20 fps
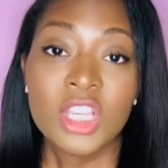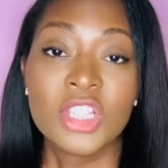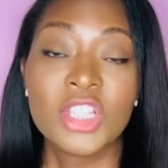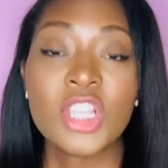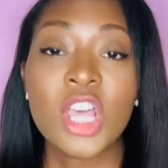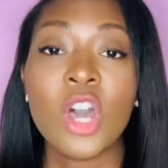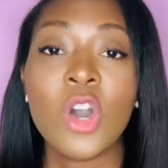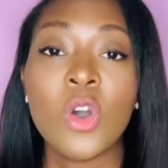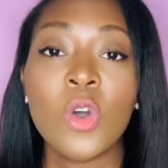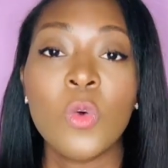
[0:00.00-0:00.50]

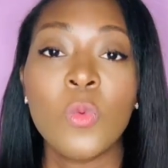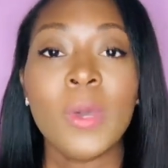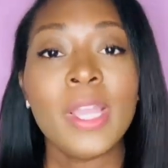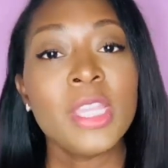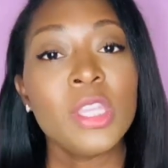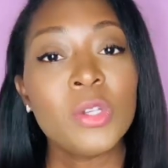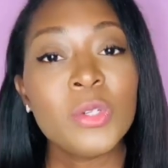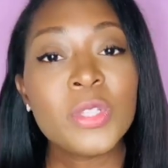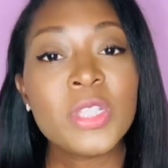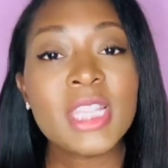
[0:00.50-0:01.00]
So
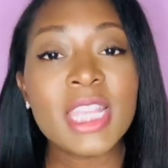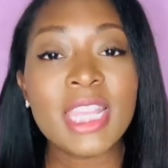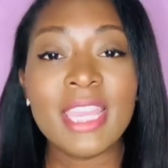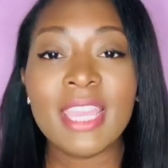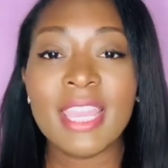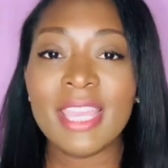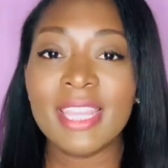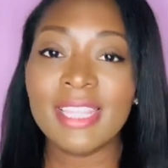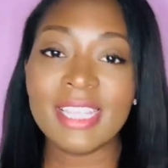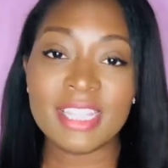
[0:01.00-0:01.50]
what you'll
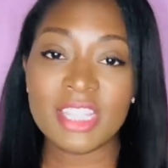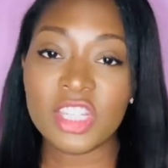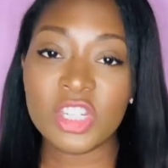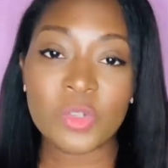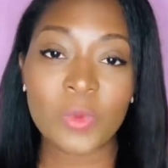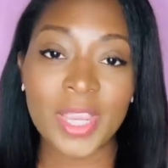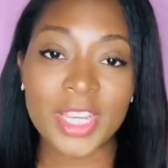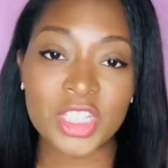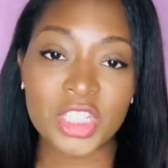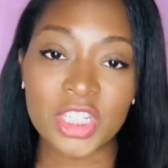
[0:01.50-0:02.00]
see in this
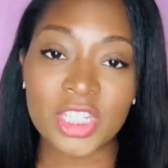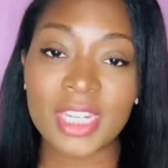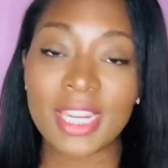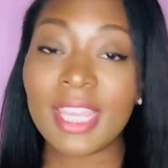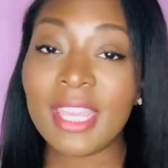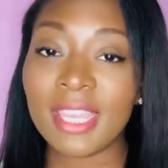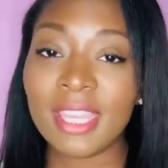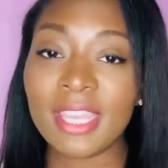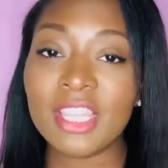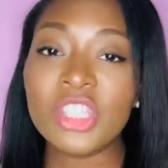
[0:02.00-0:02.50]

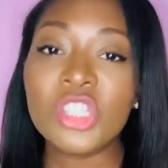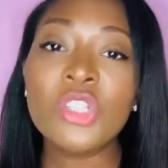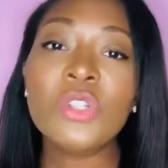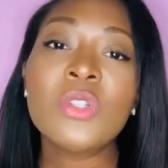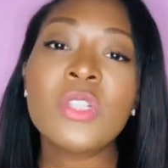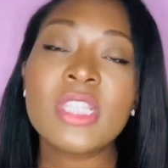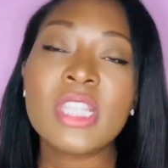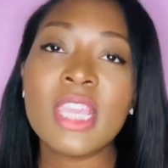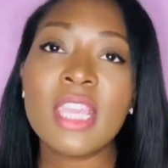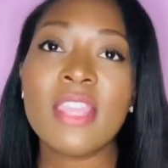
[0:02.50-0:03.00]
situation is
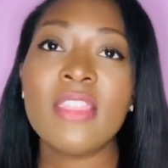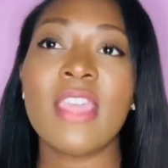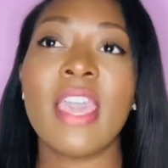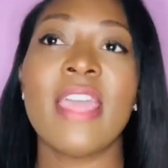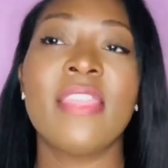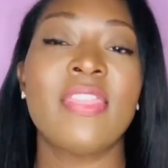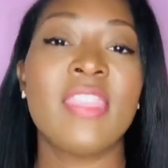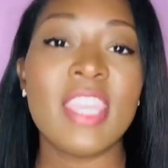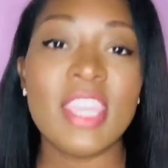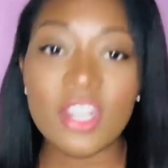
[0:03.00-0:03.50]
you'll see
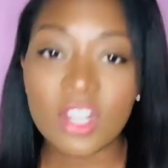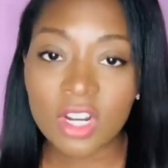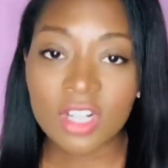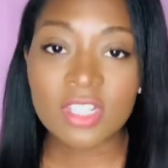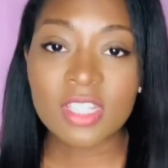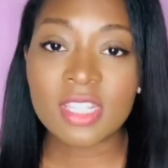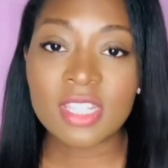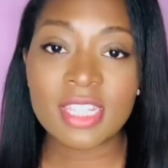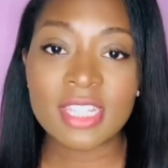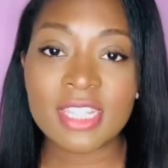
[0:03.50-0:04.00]
that the
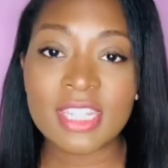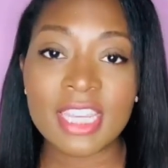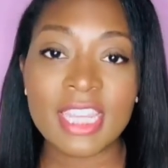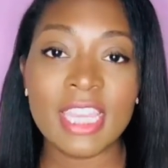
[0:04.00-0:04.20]
narcissist